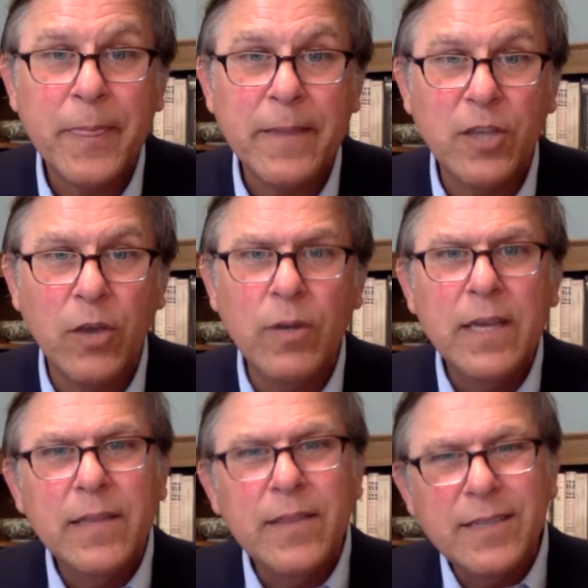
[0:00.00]
So
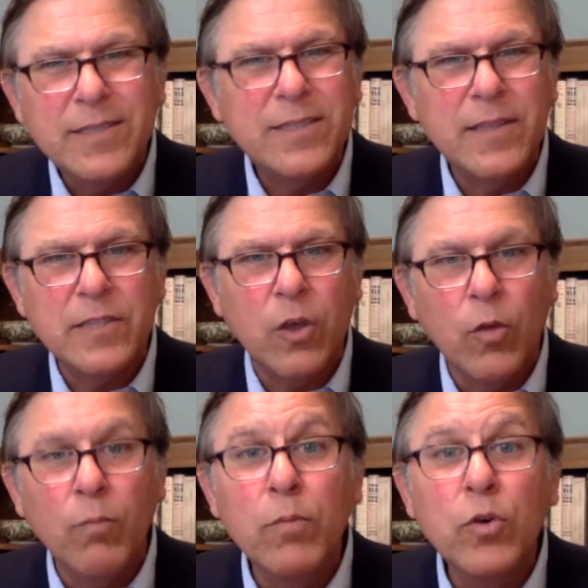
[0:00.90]
this
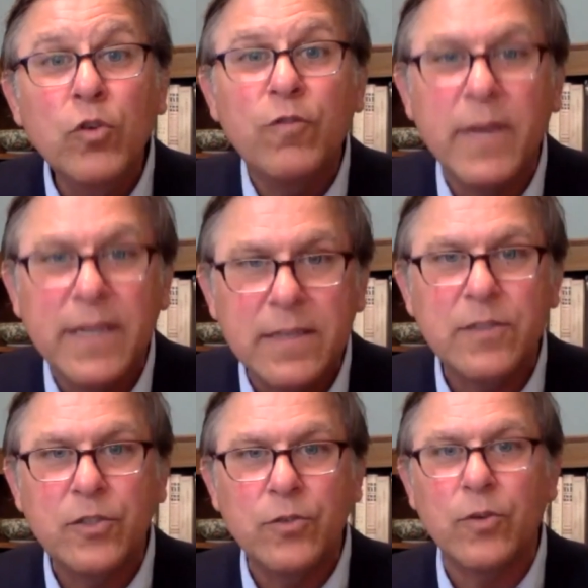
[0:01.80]
whole movement
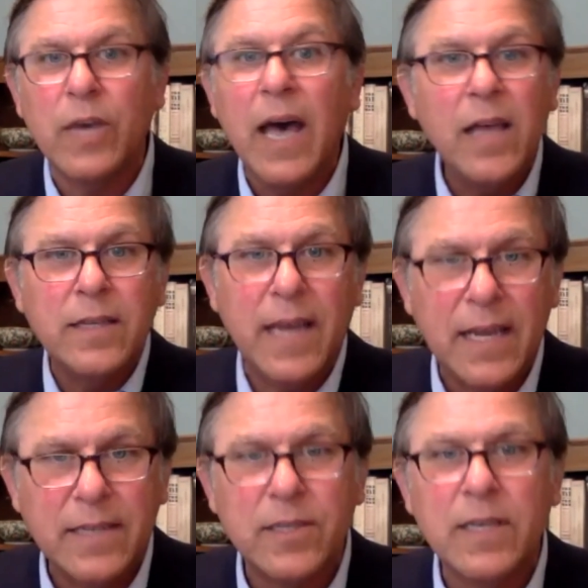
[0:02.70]
to
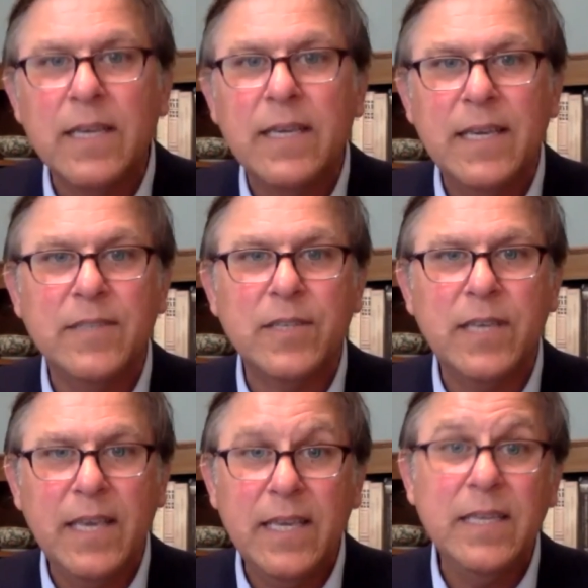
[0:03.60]
colonize is
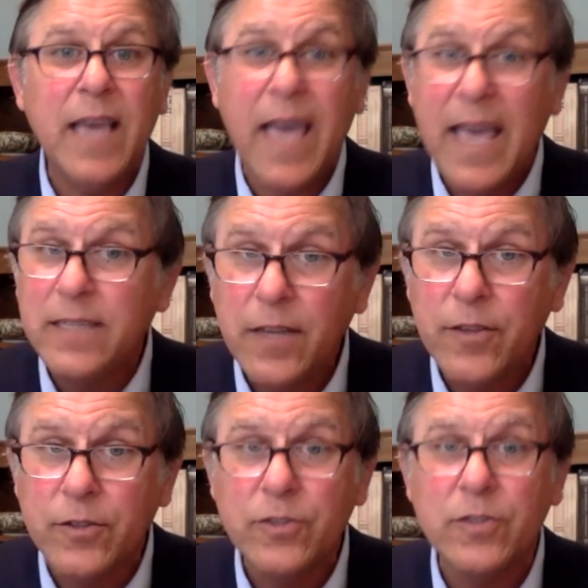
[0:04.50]
Key and
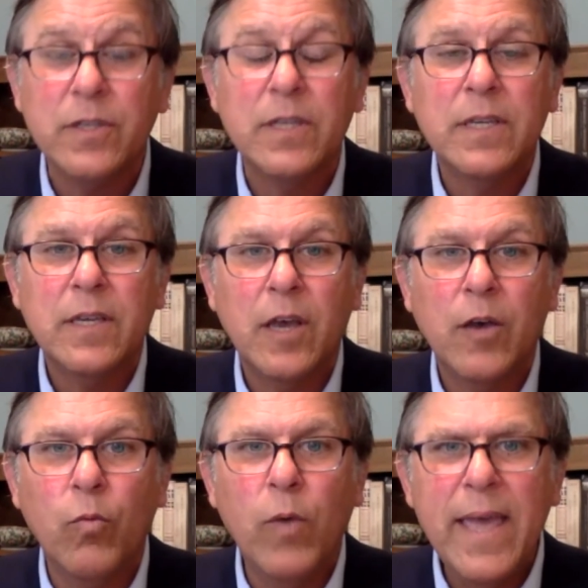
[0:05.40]
others
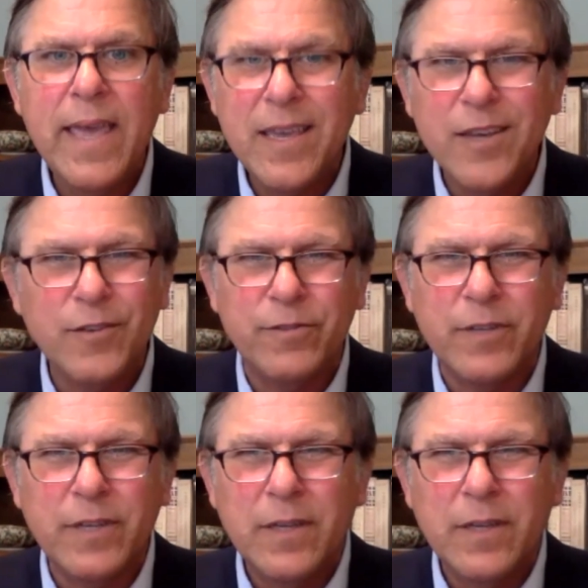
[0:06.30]
a way of